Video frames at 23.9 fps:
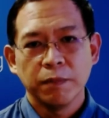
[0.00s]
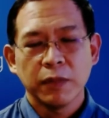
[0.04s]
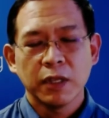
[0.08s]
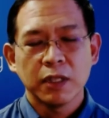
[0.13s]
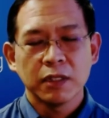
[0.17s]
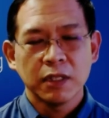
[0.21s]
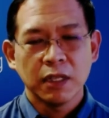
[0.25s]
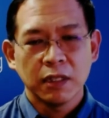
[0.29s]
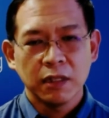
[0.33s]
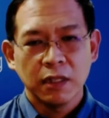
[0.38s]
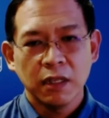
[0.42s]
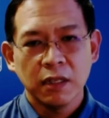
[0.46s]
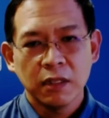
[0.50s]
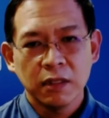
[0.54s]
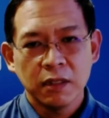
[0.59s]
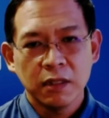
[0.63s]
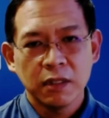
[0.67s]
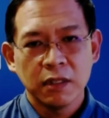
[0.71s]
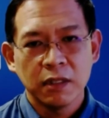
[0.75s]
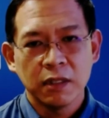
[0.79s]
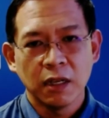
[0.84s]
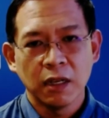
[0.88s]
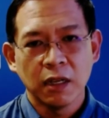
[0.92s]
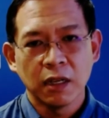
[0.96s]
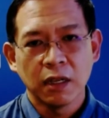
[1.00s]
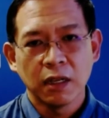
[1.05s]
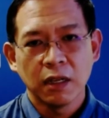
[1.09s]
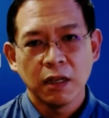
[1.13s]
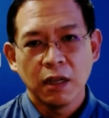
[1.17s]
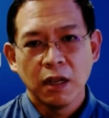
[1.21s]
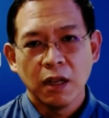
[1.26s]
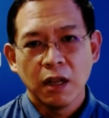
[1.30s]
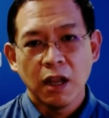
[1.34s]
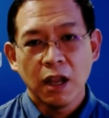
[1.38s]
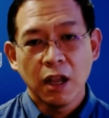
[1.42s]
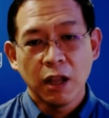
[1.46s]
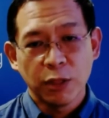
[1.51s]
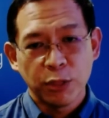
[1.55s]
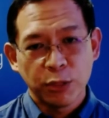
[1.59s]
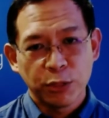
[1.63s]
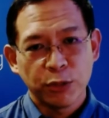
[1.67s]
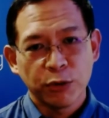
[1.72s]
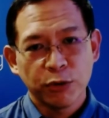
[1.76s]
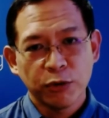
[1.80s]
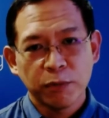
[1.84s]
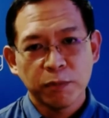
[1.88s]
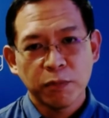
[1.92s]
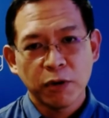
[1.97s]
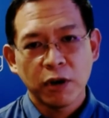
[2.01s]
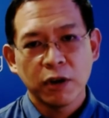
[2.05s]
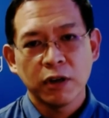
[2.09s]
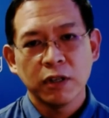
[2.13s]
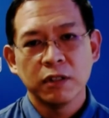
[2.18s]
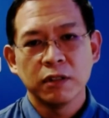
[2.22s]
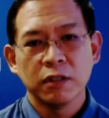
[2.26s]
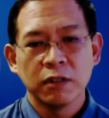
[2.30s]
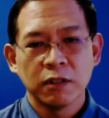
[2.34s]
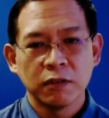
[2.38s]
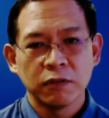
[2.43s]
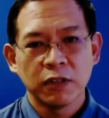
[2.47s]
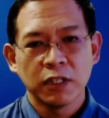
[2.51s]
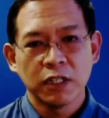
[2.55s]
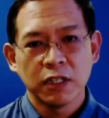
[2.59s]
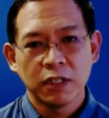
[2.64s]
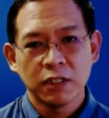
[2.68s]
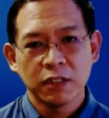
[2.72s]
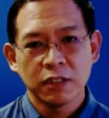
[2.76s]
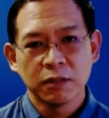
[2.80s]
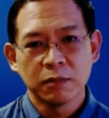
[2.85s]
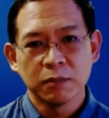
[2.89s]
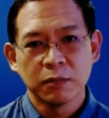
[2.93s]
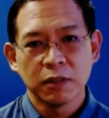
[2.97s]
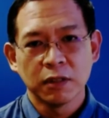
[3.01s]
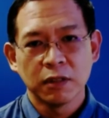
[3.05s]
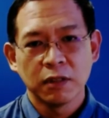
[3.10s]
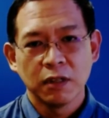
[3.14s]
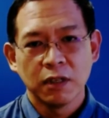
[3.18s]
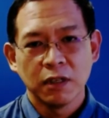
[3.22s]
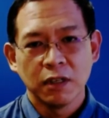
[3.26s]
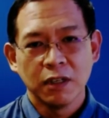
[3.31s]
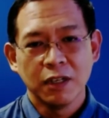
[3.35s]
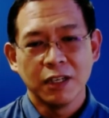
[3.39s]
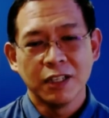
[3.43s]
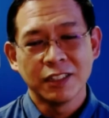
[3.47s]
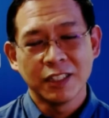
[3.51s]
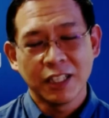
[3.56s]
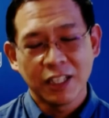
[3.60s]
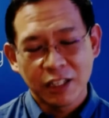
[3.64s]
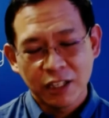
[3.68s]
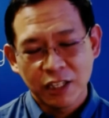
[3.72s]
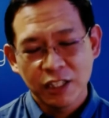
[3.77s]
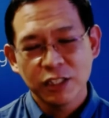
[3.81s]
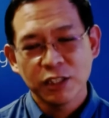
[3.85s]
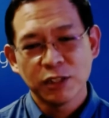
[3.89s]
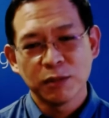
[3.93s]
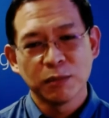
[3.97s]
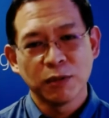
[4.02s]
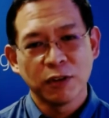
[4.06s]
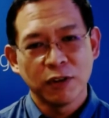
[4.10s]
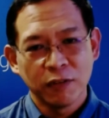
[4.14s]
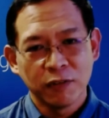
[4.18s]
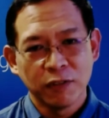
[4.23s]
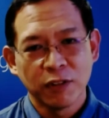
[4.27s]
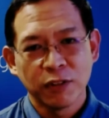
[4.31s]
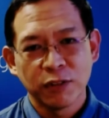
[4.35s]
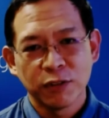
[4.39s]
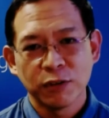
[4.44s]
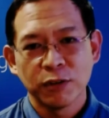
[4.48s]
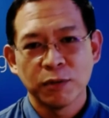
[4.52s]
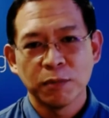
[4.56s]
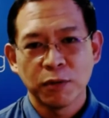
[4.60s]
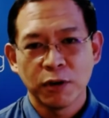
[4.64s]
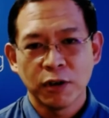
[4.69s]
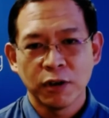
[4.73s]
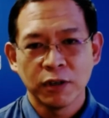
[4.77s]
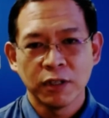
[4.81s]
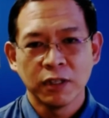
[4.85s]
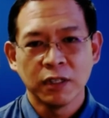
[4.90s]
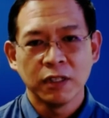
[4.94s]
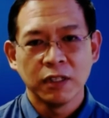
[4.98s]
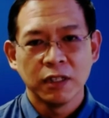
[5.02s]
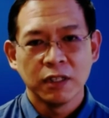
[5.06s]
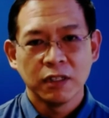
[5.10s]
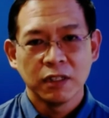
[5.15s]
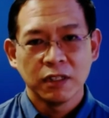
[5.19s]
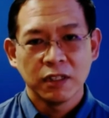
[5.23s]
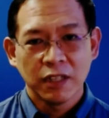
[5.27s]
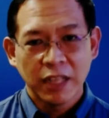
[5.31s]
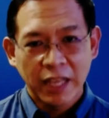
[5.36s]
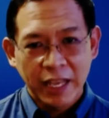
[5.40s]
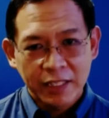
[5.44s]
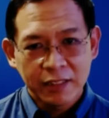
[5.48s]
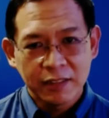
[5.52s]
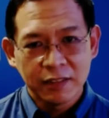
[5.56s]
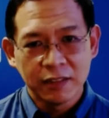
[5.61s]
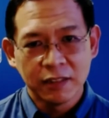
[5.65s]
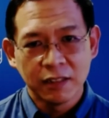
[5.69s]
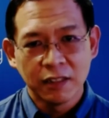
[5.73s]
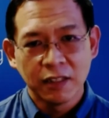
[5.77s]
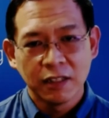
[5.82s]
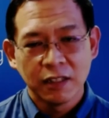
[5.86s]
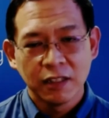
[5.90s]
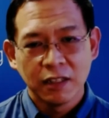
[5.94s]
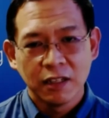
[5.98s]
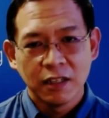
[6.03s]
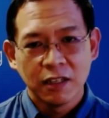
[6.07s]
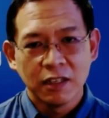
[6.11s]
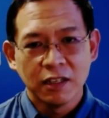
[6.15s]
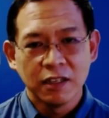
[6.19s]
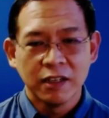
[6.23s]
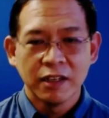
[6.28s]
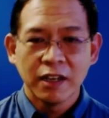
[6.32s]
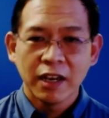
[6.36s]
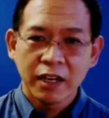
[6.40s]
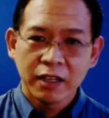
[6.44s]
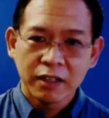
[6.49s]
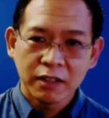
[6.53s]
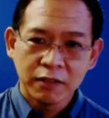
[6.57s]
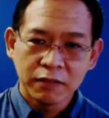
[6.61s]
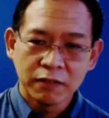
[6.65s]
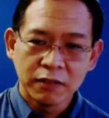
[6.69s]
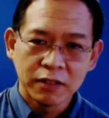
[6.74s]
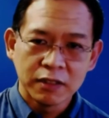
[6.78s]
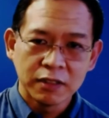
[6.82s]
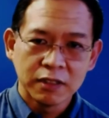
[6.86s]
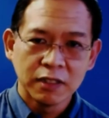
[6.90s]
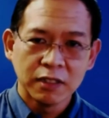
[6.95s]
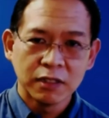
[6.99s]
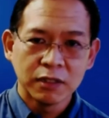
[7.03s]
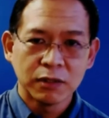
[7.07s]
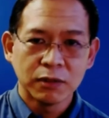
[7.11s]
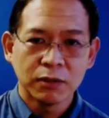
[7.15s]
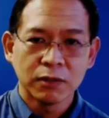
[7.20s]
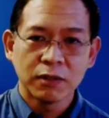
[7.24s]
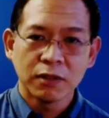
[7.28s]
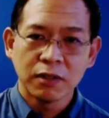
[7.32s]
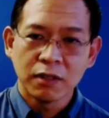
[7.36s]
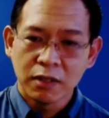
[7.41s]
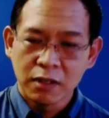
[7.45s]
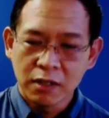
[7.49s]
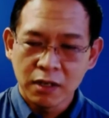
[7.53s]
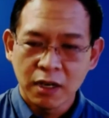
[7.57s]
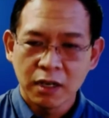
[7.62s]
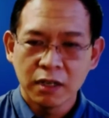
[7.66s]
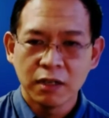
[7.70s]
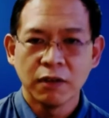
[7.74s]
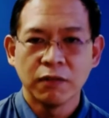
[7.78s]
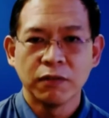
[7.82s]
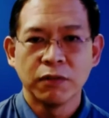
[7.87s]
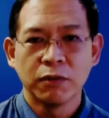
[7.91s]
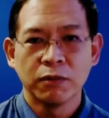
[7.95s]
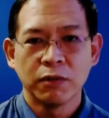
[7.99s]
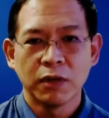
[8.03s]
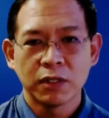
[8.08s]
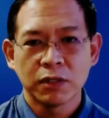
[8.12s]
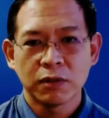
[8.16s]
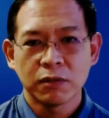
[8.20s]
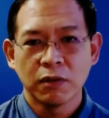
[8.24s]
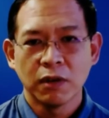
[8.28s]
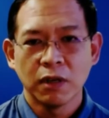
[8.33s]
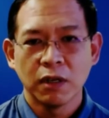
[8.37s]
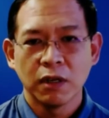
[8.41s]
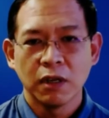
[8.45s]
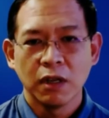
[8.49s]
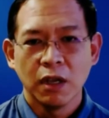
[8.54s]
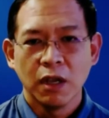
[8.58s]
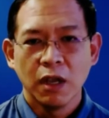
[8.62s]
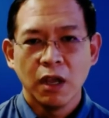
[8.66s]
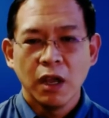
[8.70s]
Because at the end of the day, a third-party delivery customer is a customer of the third-party entity, not of the C-store, not of the restaurant.